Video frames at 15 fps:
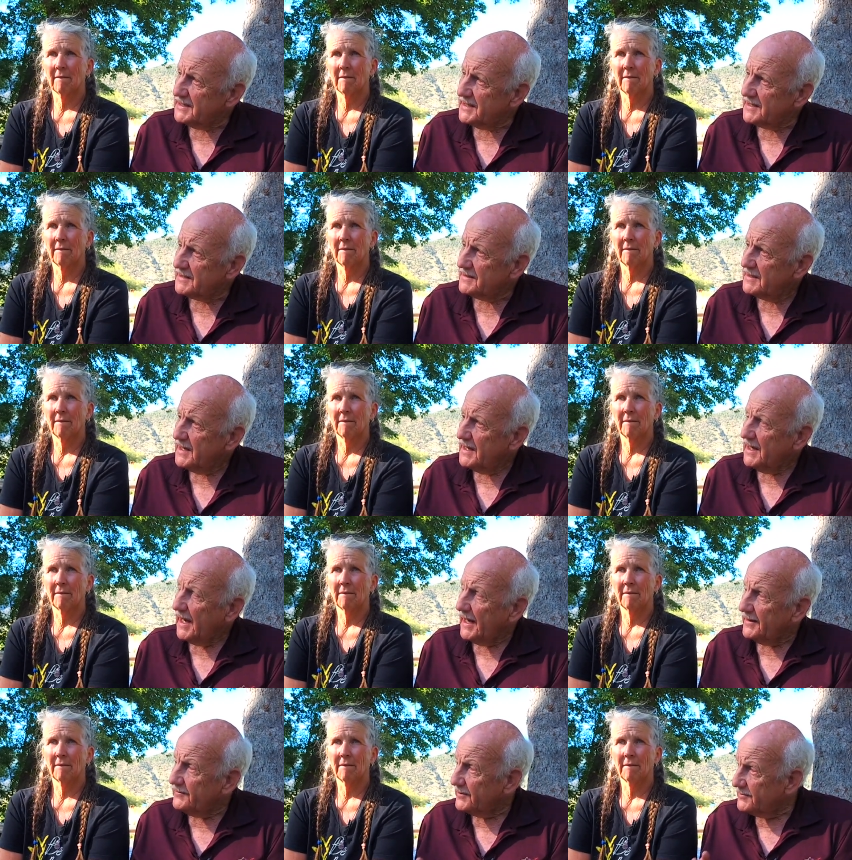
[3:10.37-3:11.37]
Speaker 1: here
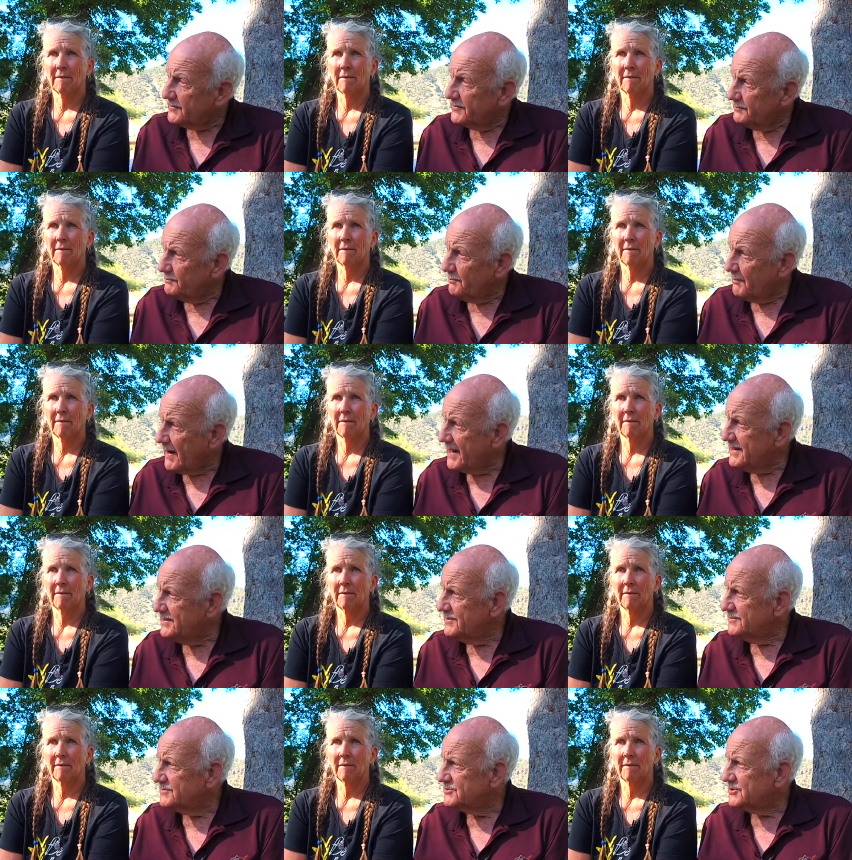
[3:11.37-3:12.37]
and the
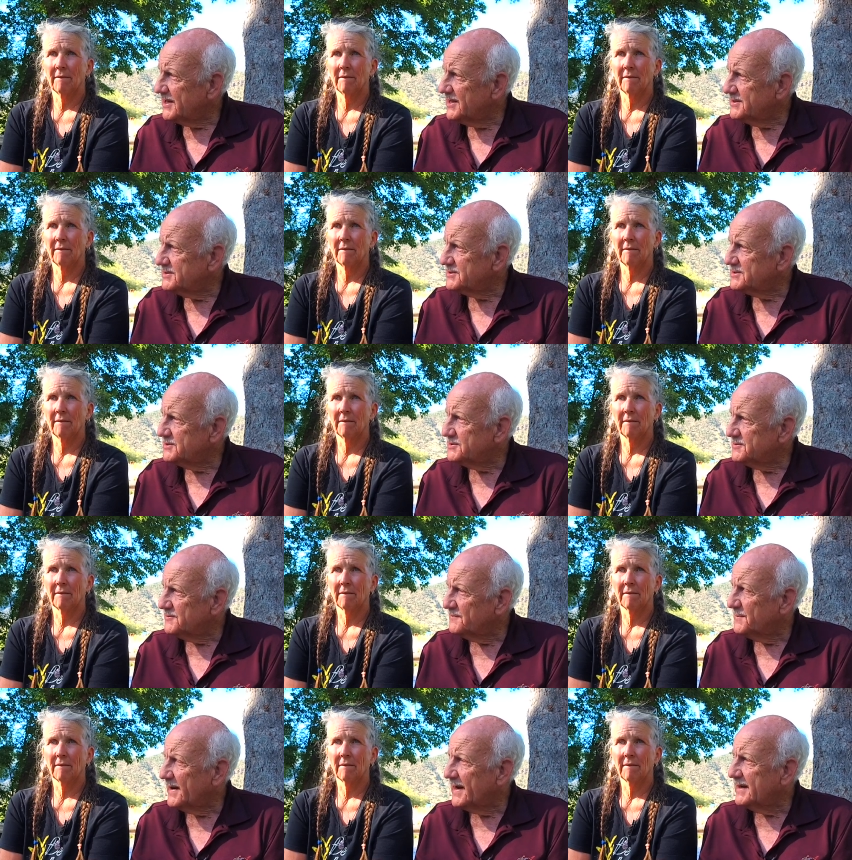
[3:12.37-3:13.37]
minute changes that
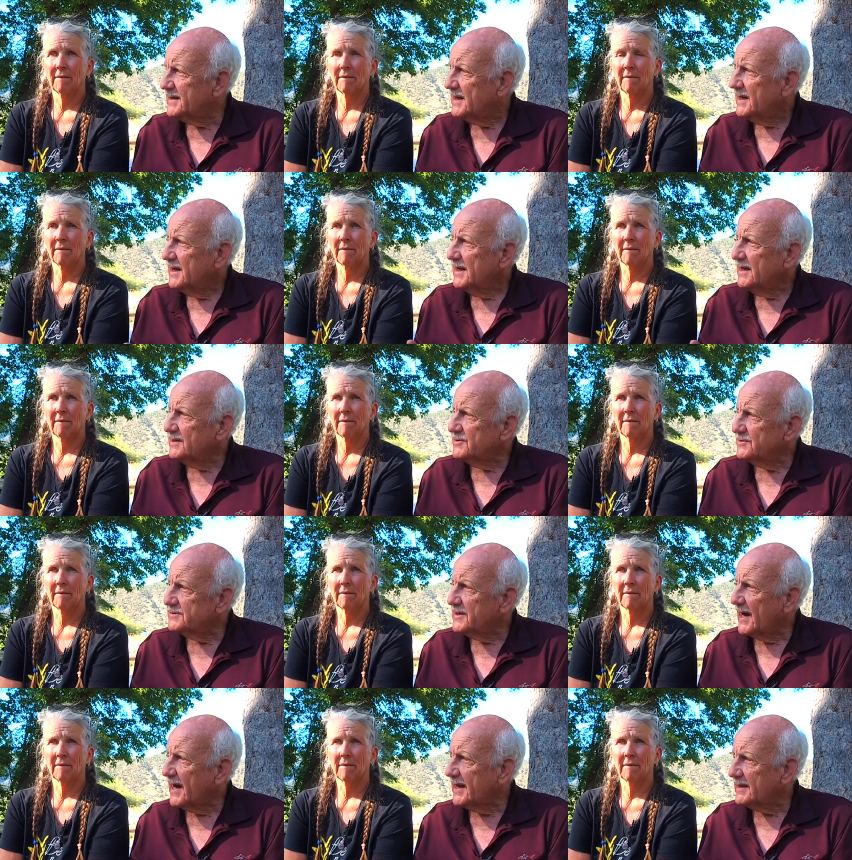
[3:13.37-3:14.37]
you've made in your
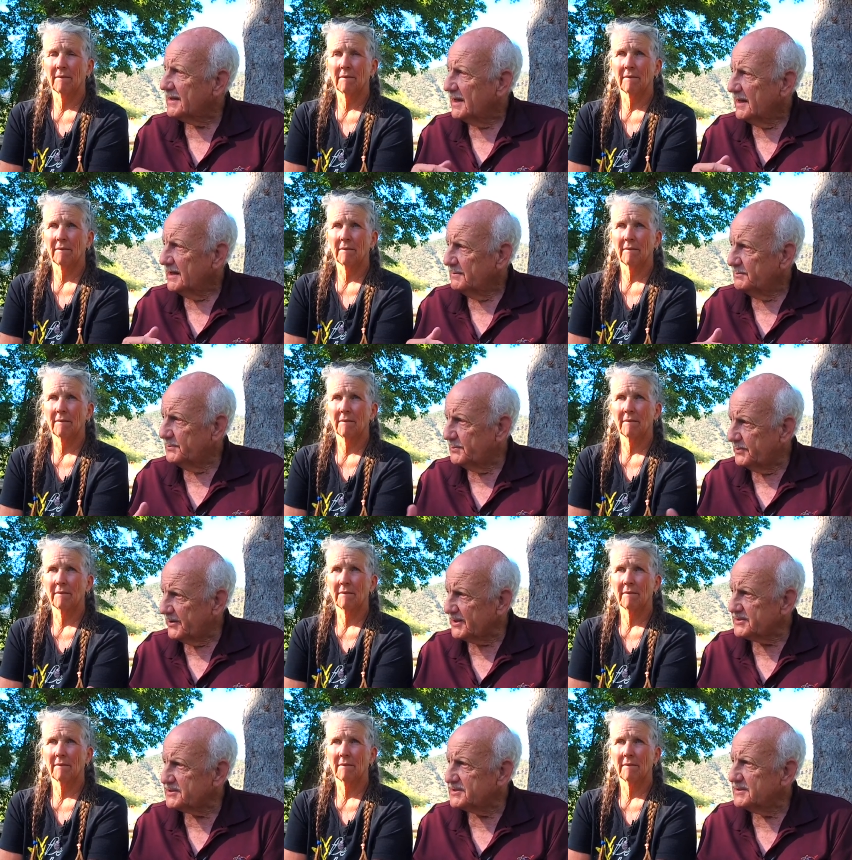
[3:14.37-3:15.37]
diet,
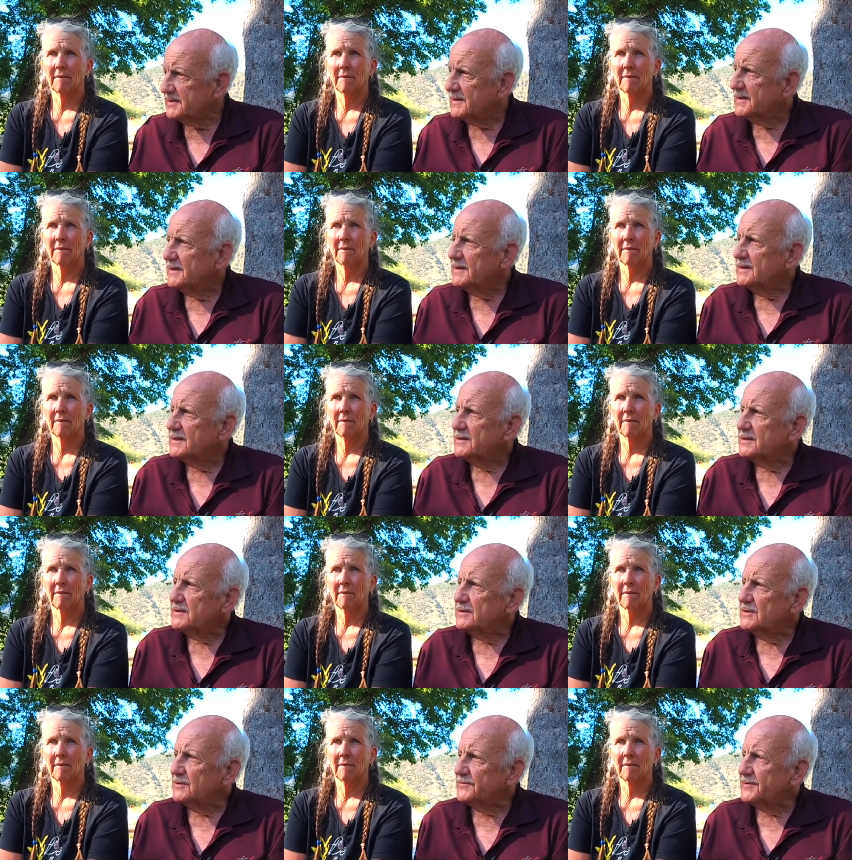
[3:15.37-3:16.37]
plus,
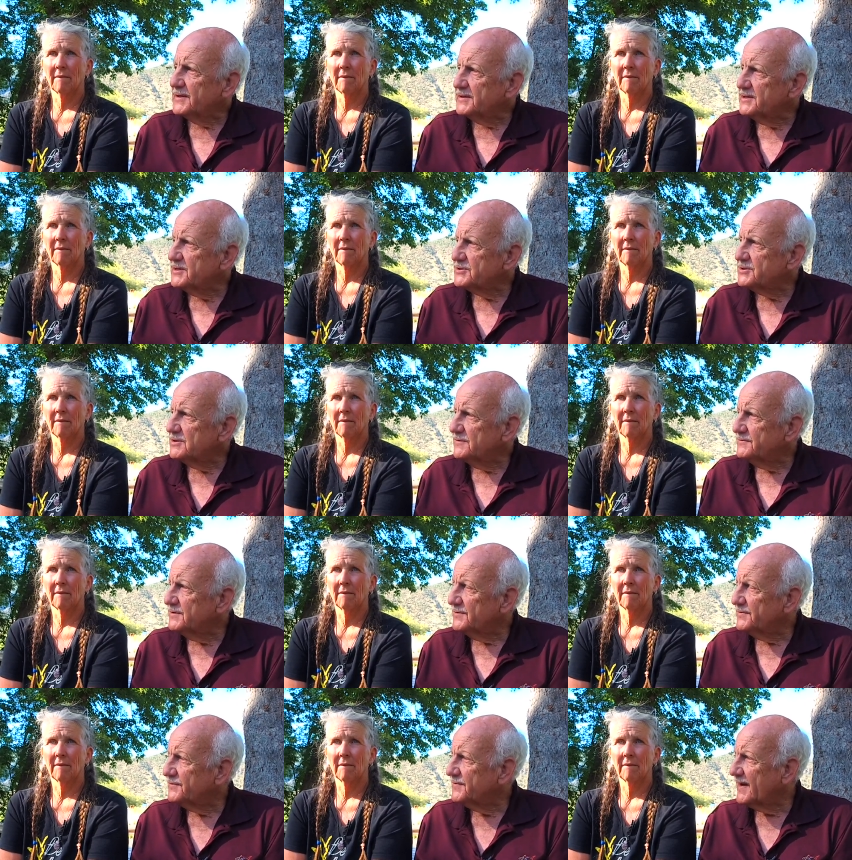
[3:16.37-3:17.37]
you know, the addition of
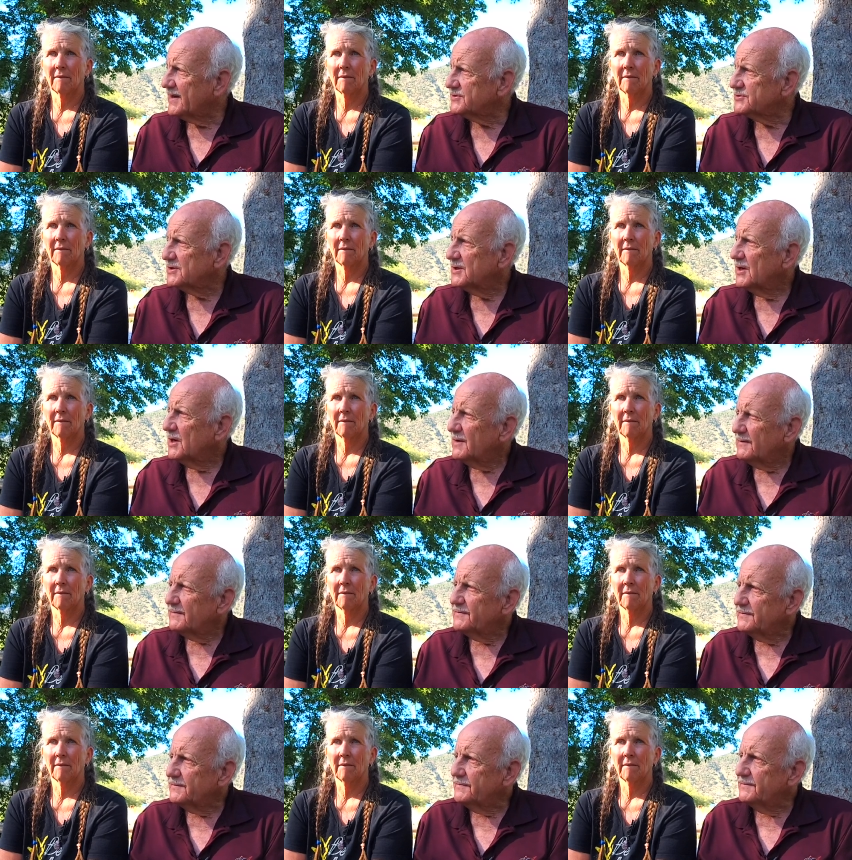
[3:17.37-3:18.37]
the fish,
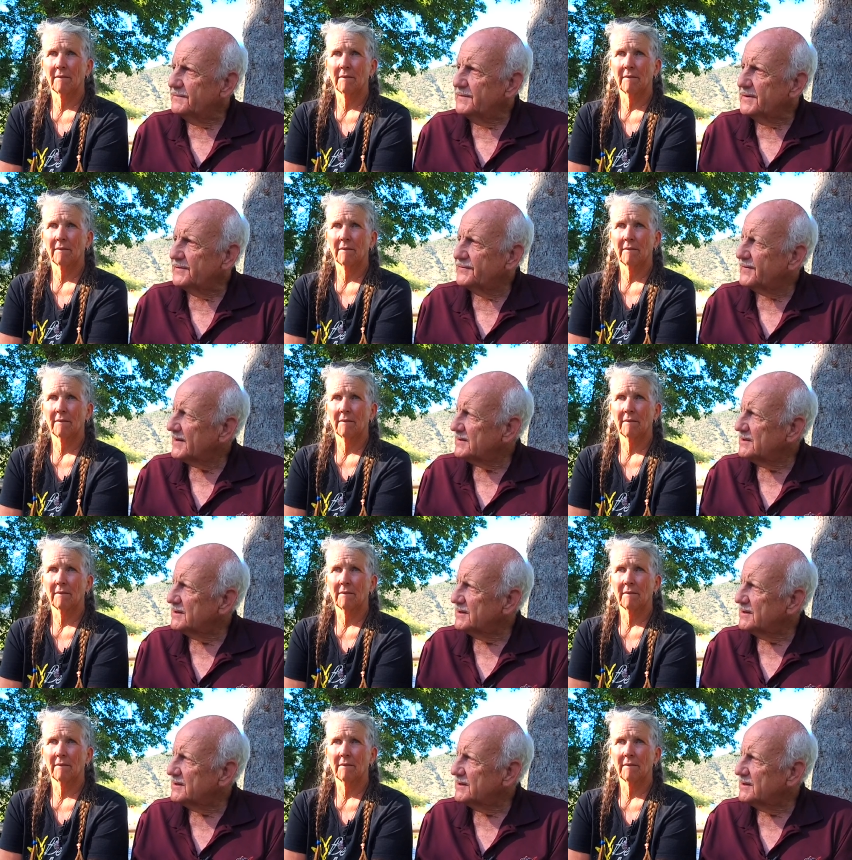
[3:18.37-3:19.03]
the effect